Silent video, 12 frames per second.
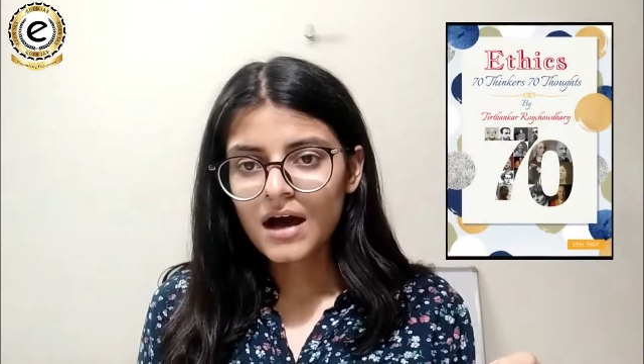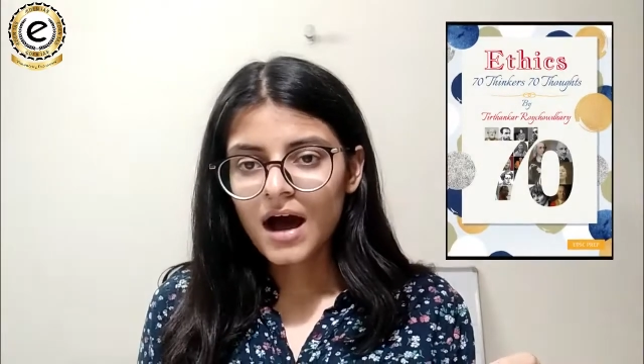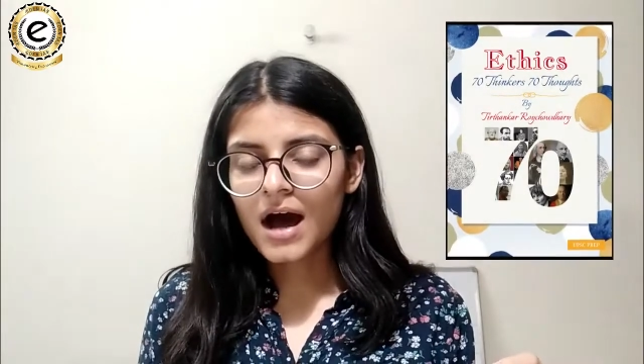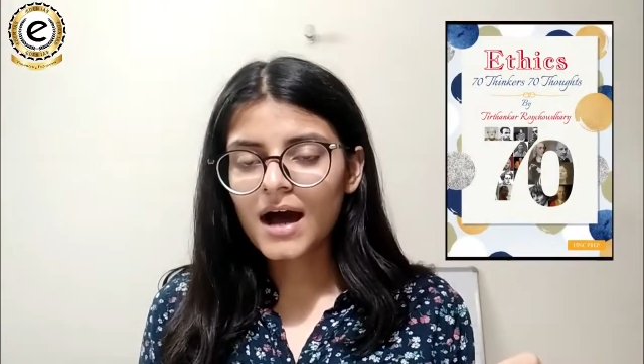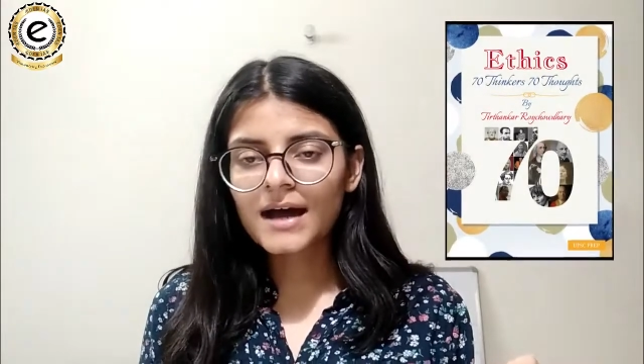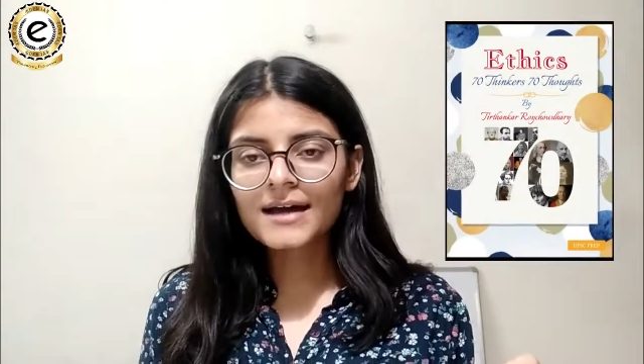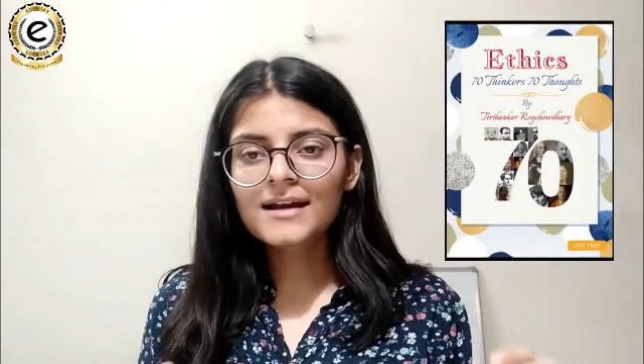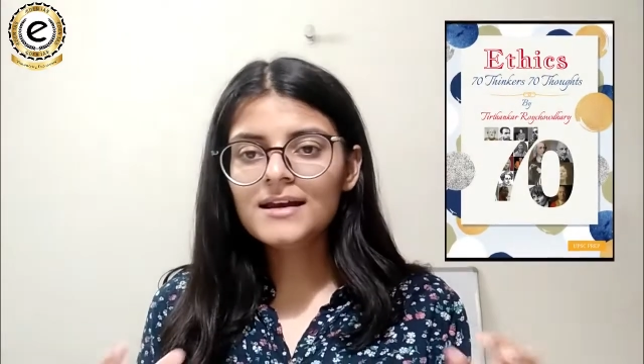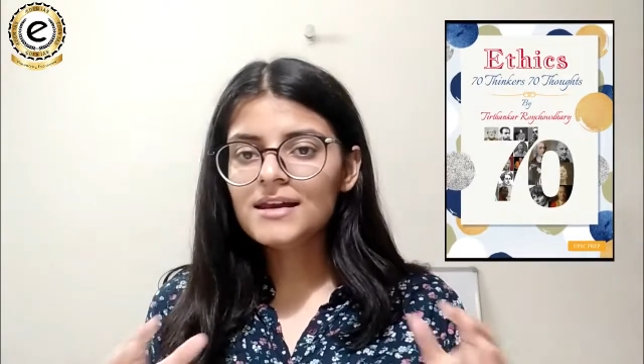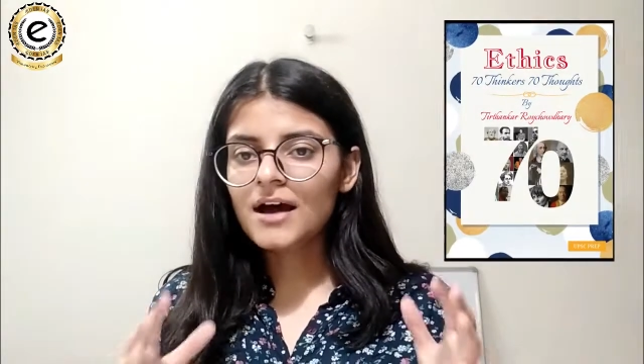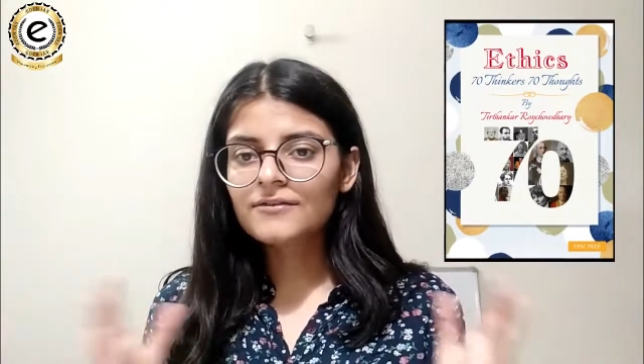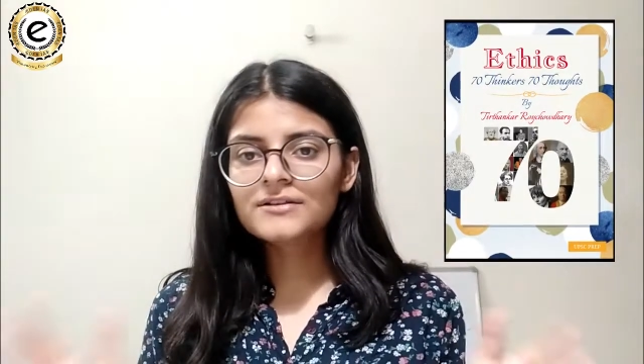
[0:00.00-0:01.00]
I
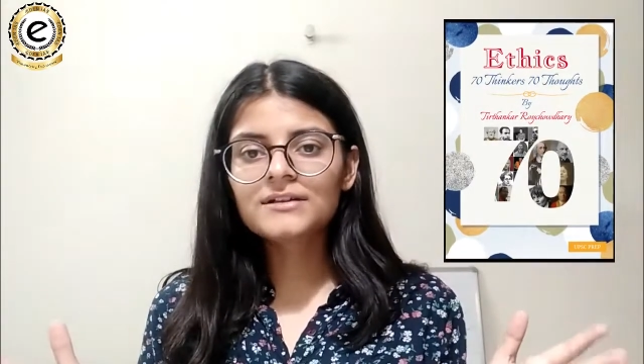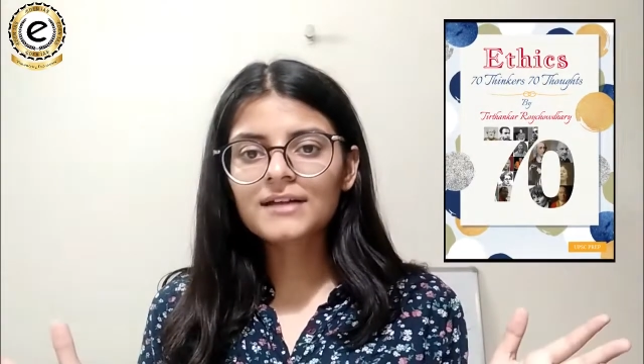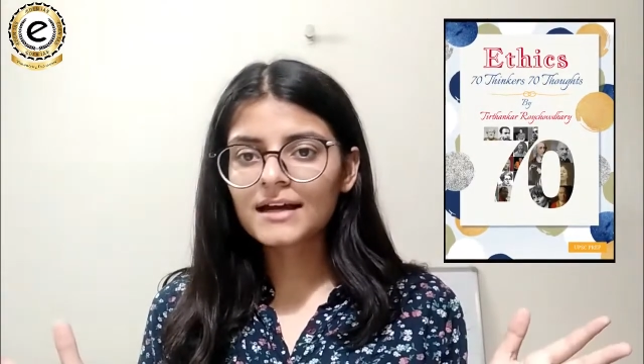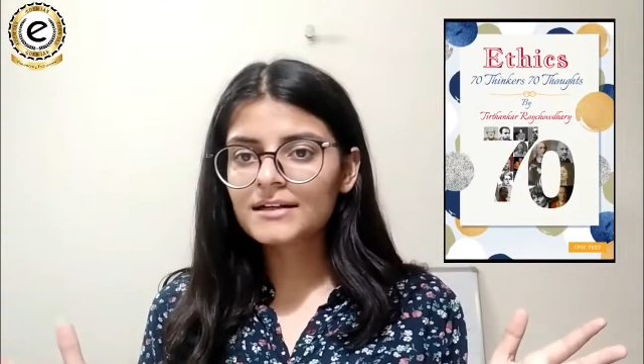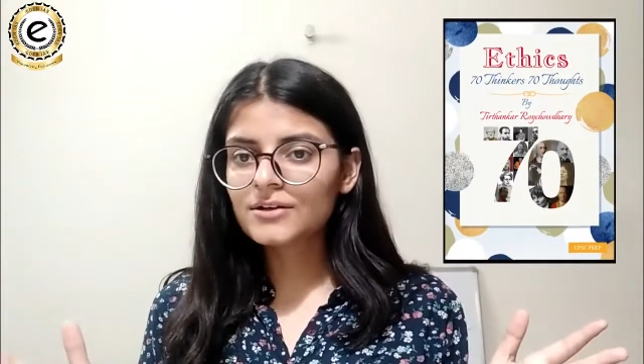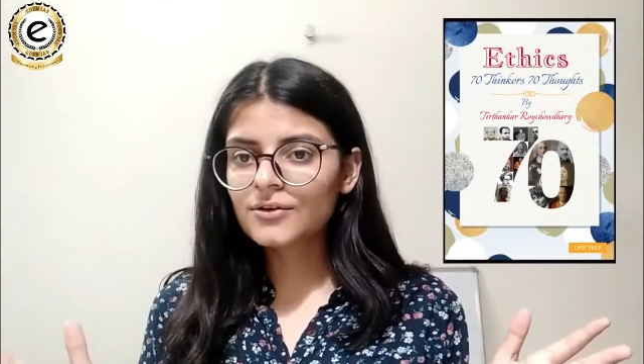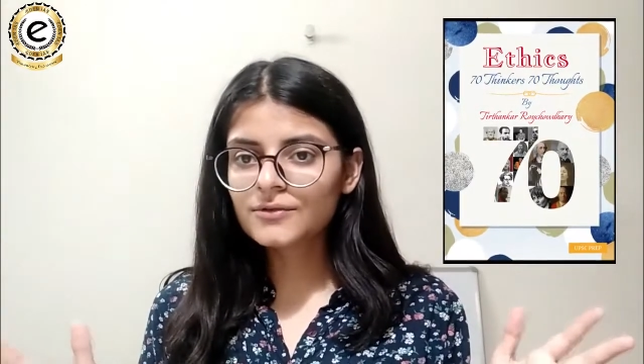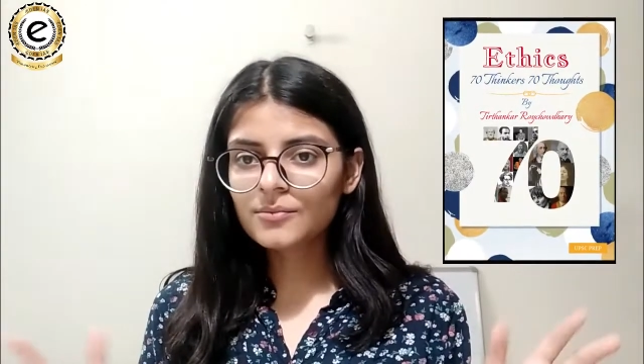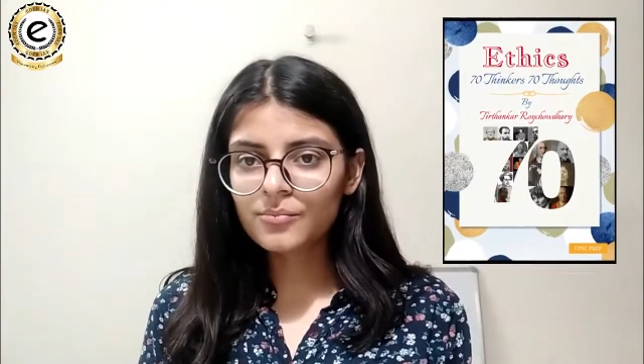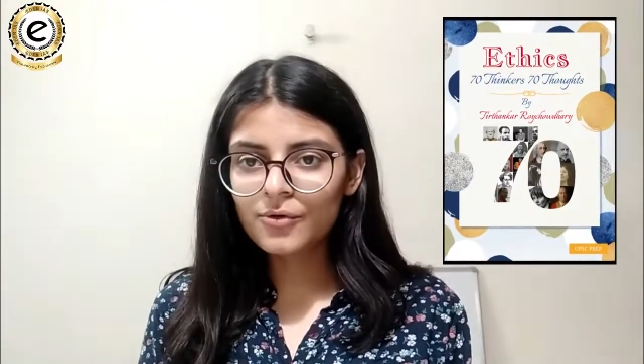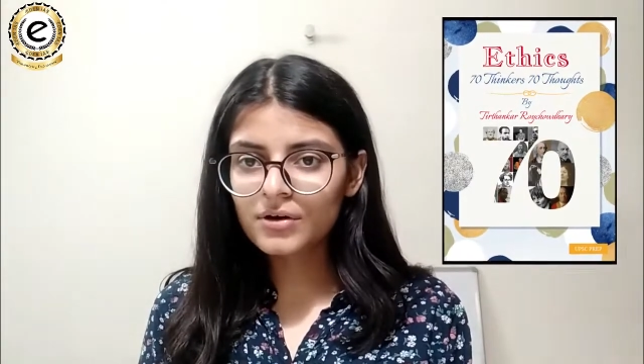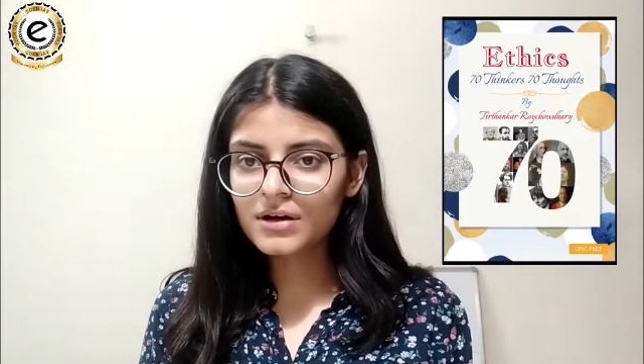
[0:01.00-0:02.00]
love the title of the
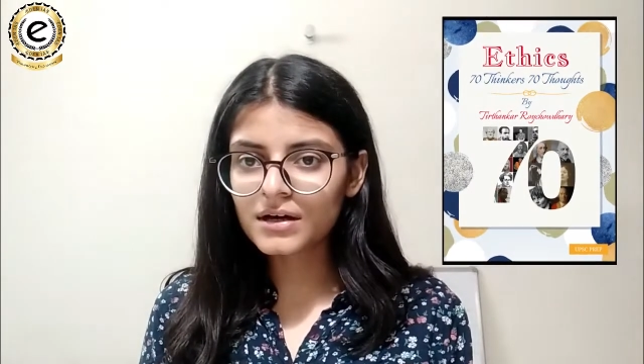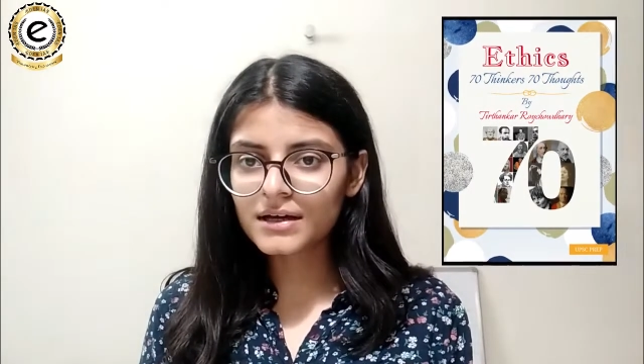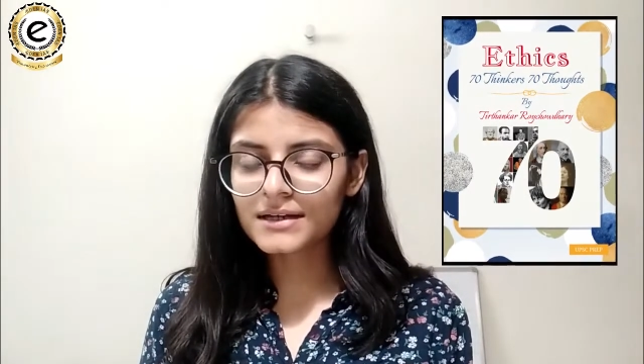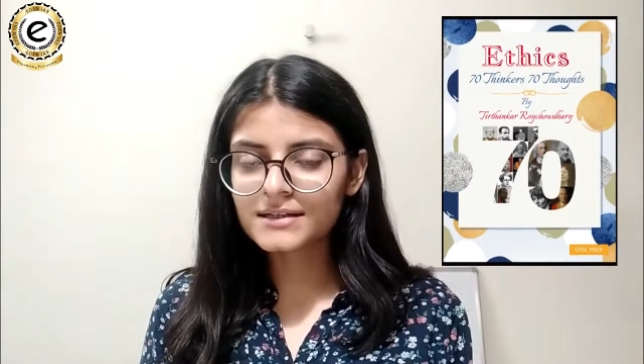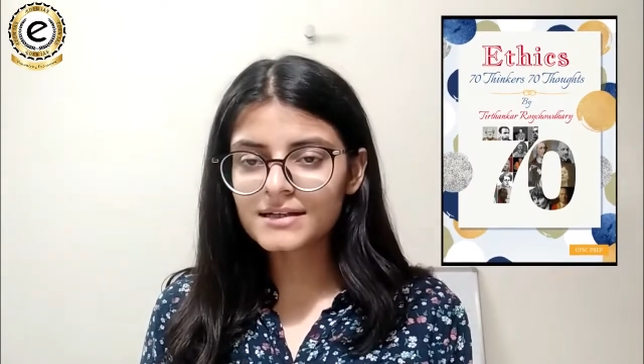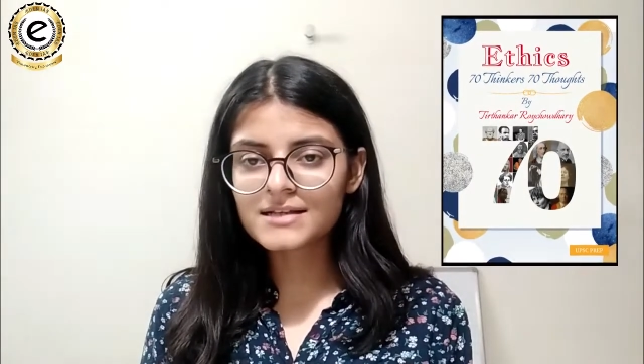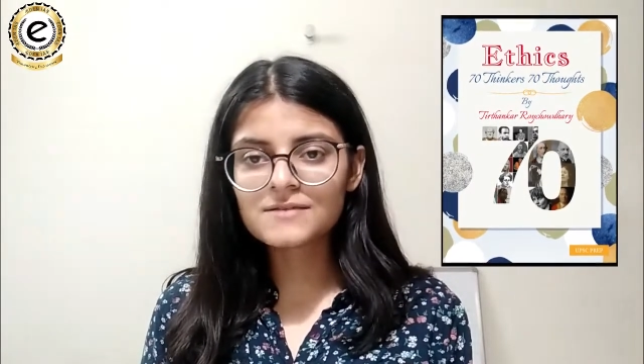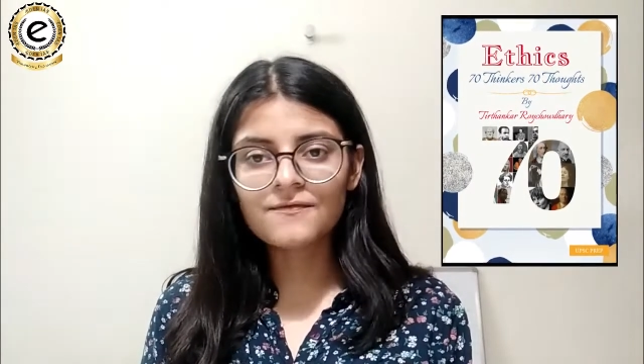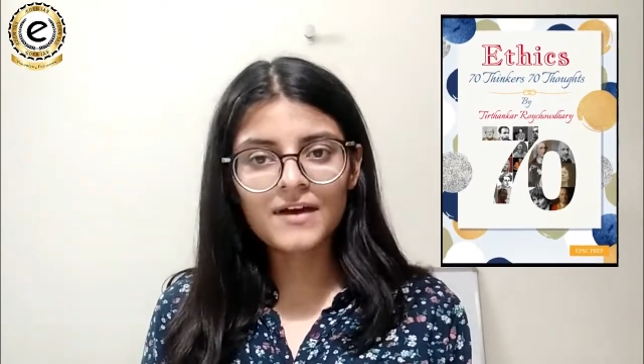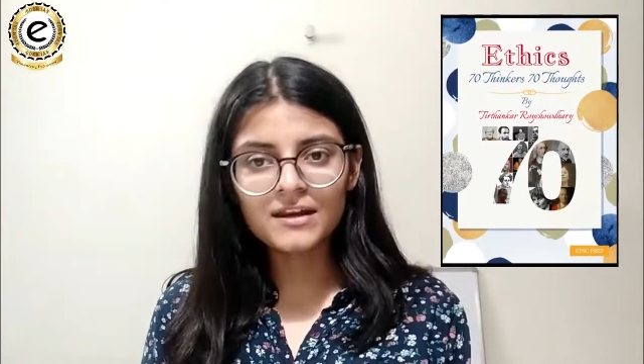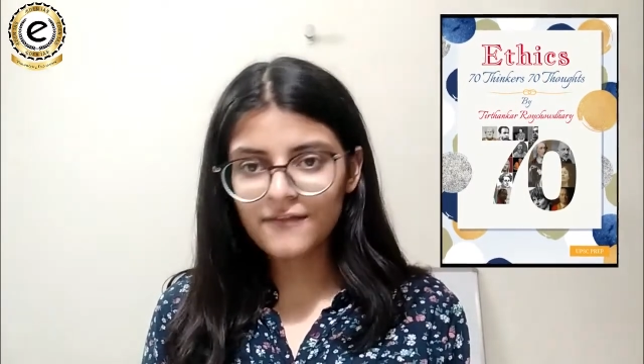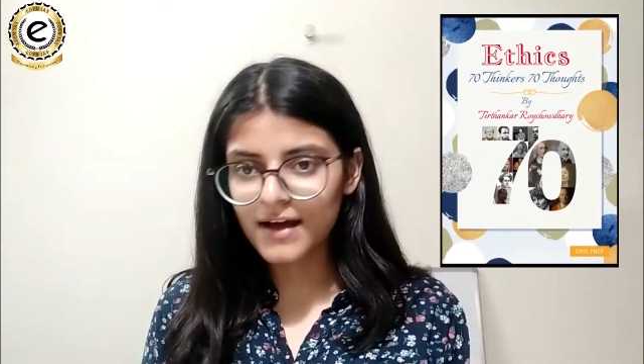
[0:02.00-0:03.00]
book. It is
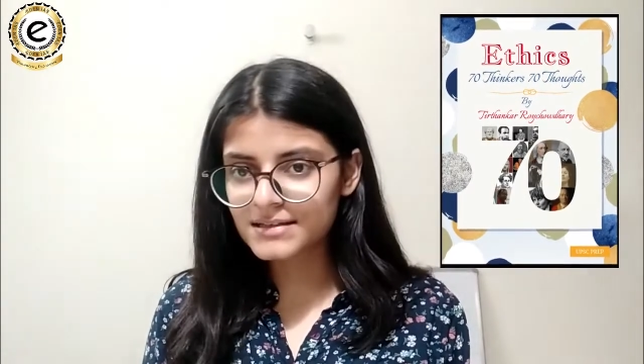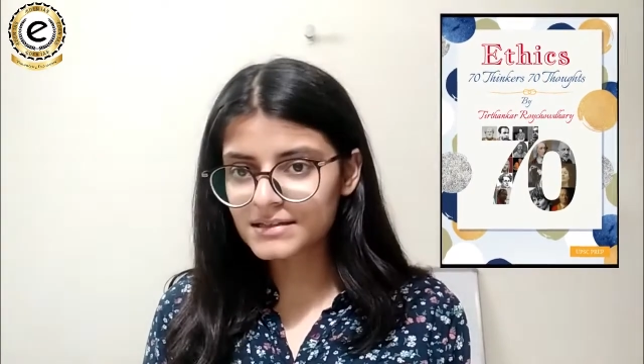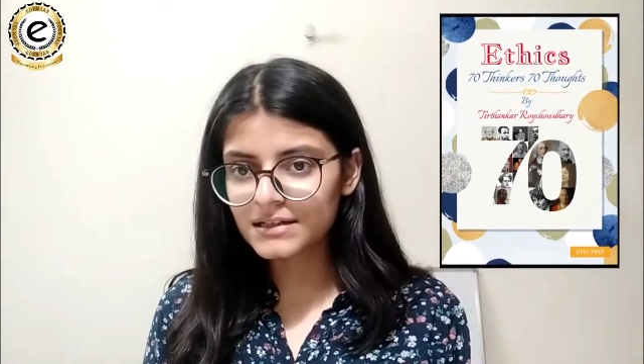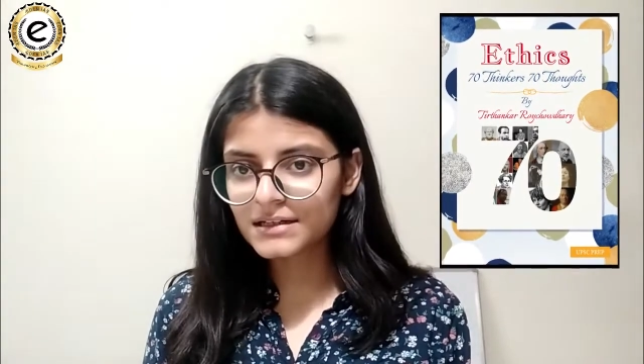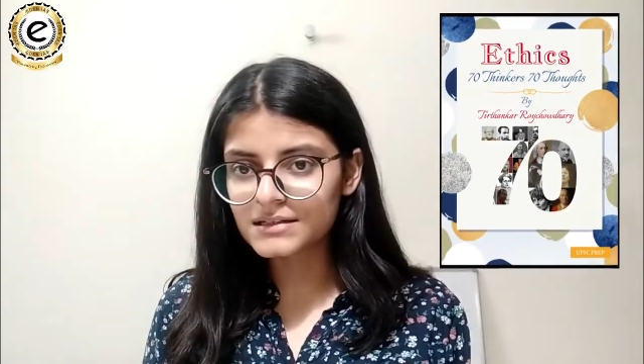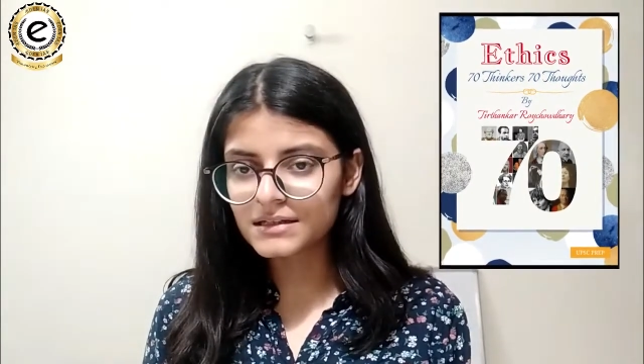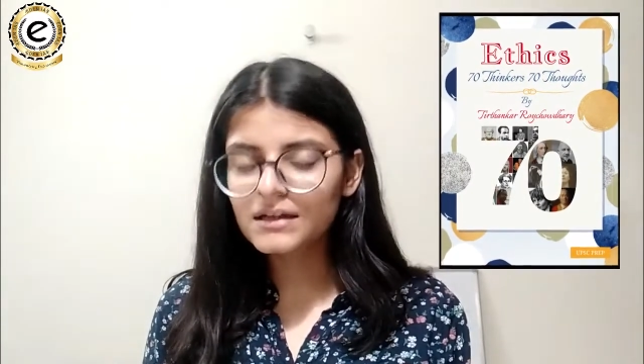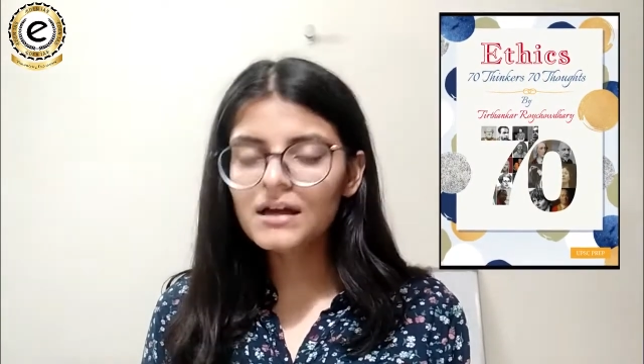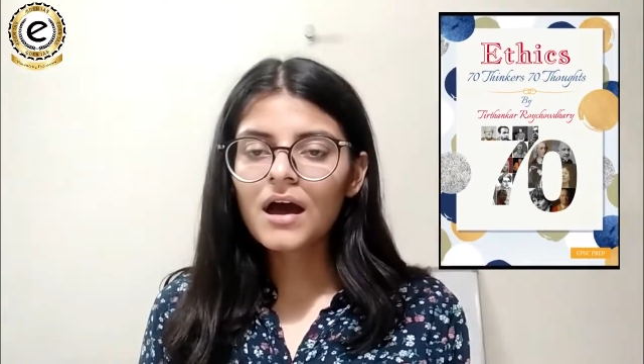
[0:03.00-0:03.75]
very fascinating.